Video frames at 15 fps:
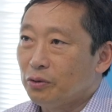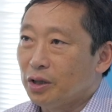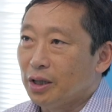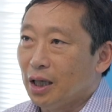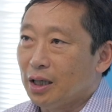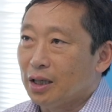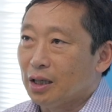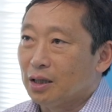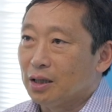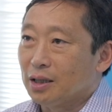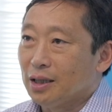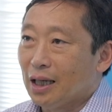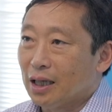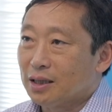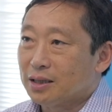where they can
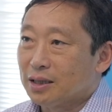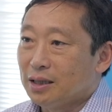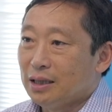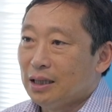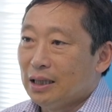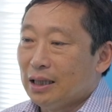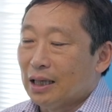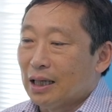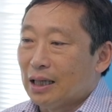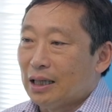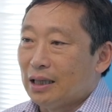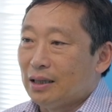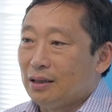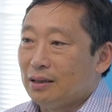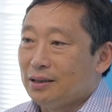collect
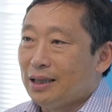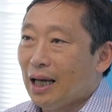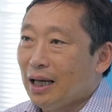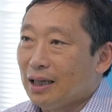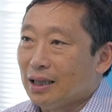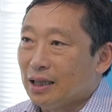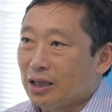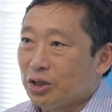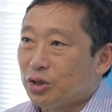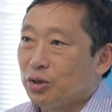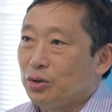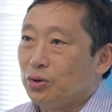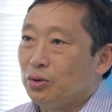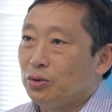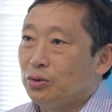uh, data
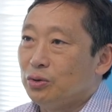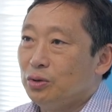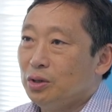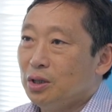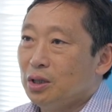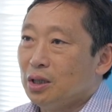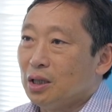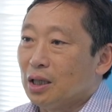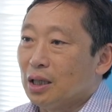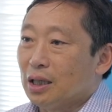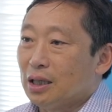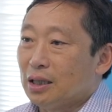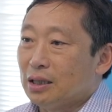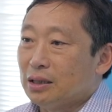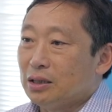to
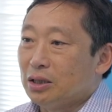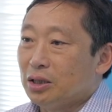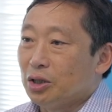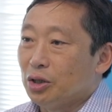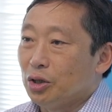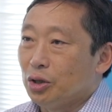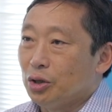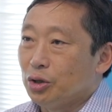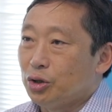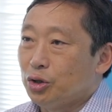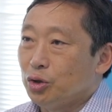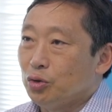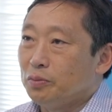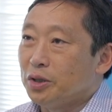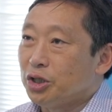uh,
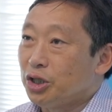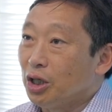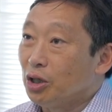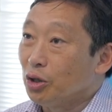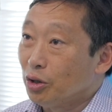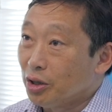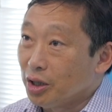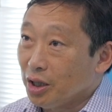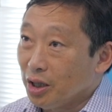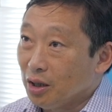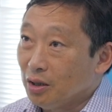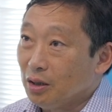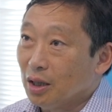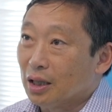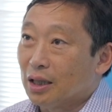do machine
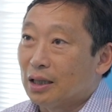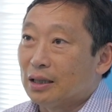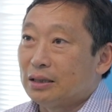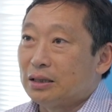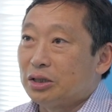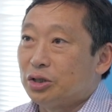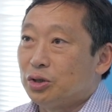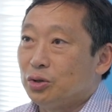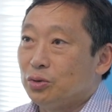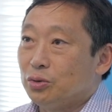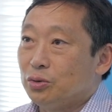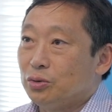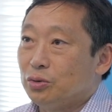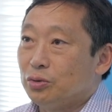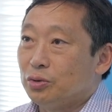learning
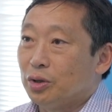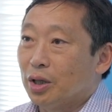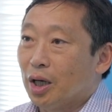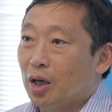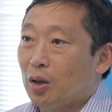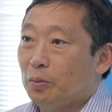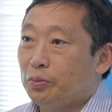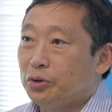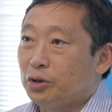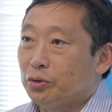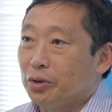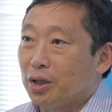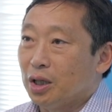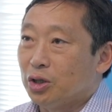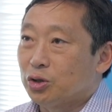to help
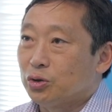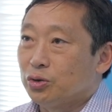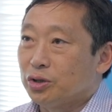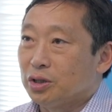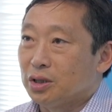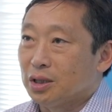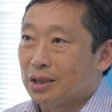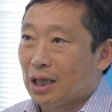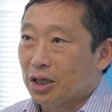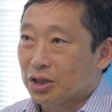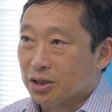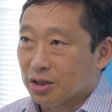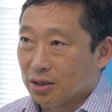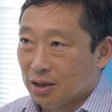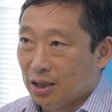doing intrusion
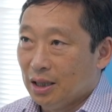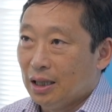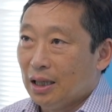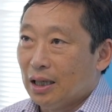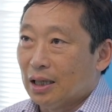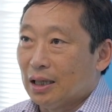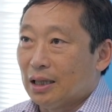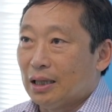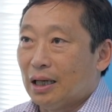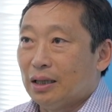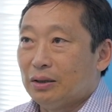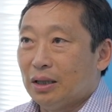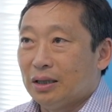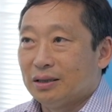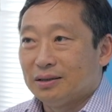detection,
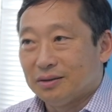um,